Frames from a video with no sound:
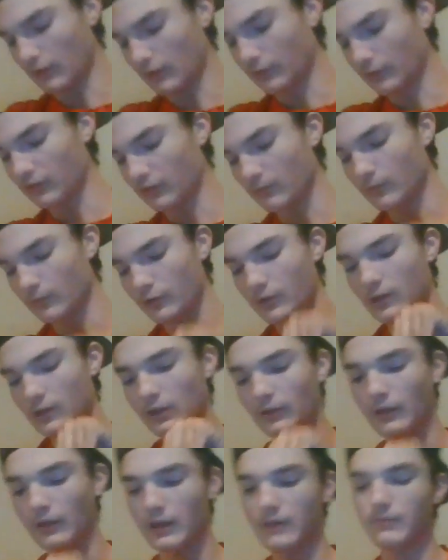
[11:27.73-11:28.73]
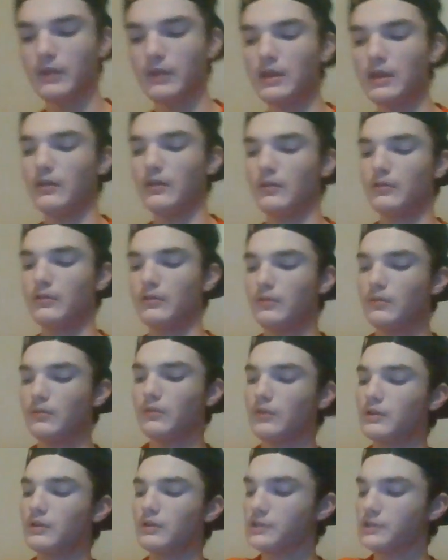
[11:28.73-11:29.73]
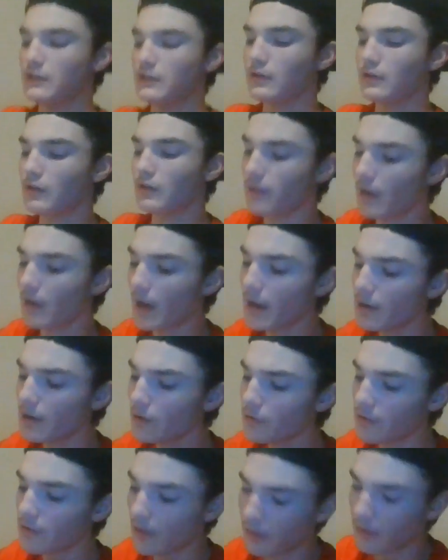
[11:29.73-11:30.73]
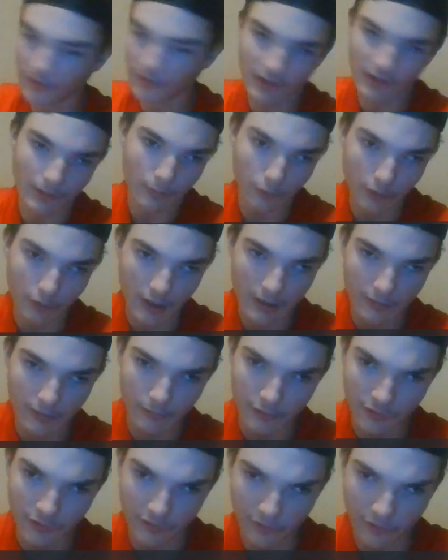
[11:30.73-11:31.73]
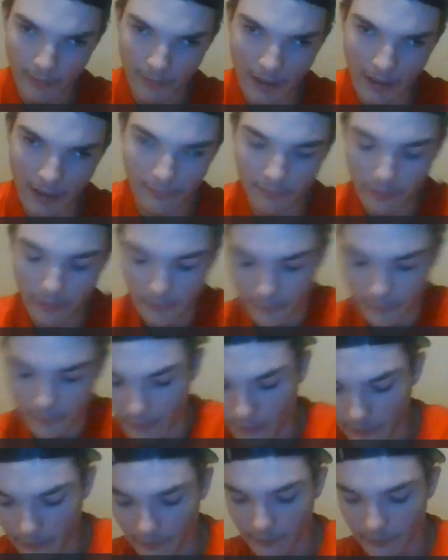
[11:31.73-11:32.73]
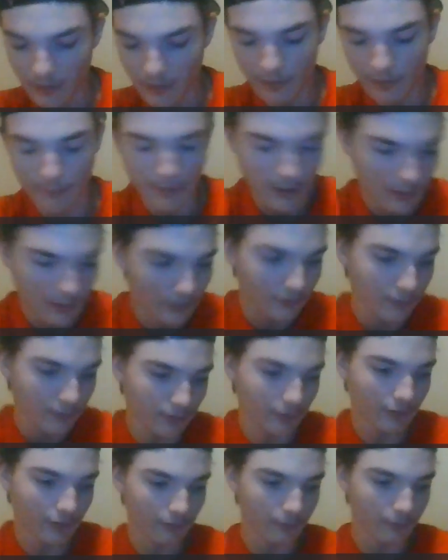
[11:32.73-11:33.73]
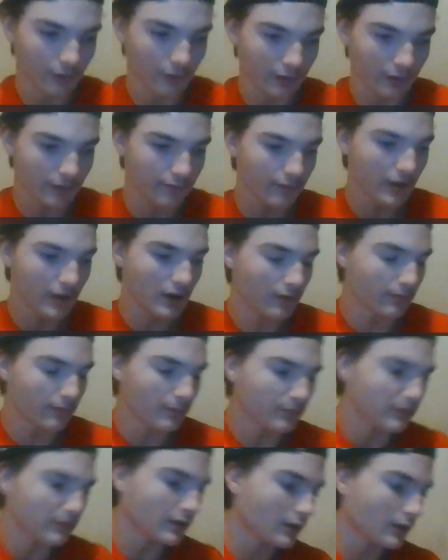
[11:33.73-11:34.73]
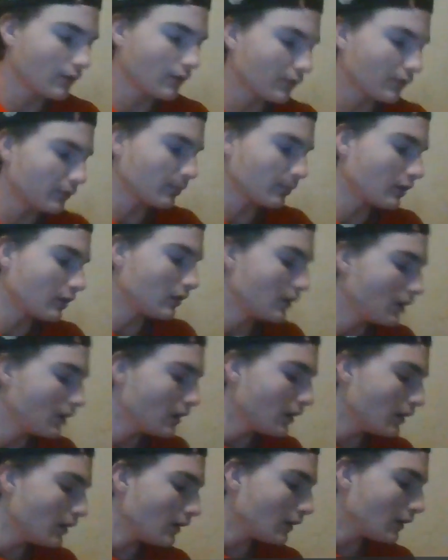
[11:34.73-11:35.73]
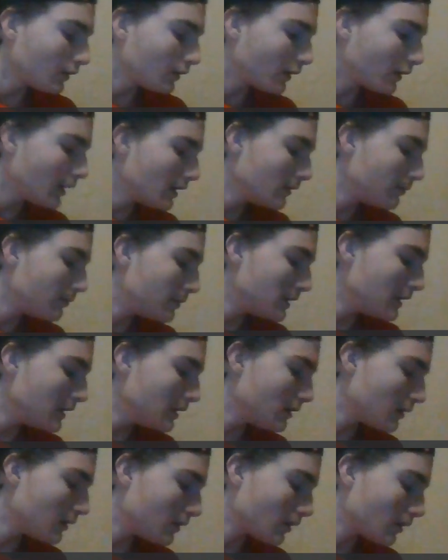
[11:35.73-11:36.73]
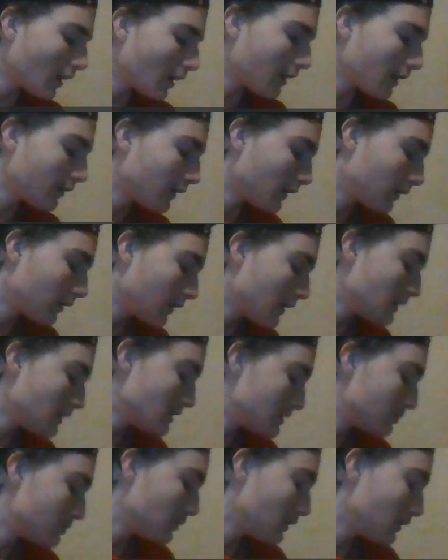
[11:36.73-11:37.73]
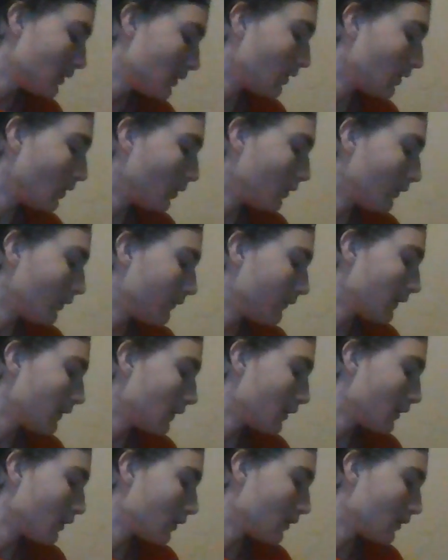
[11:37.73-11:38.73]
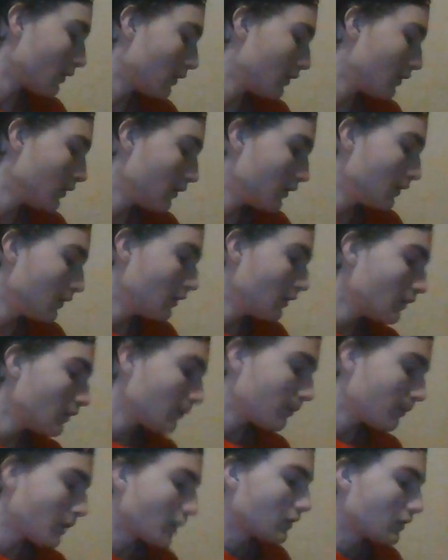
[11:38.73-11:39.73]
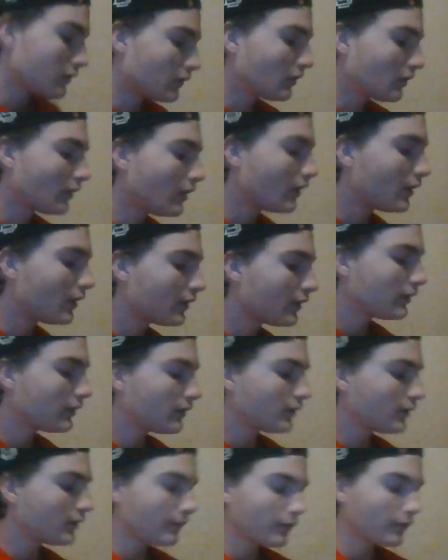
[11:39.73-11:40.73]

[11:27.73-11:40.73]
Yellow Submarine and Let It Be, or just, yeah, I know Yellow Submarine was just made of songs that the Beatles weren't really a fan of themselves, but Let It Be, I think they just put all of their better songs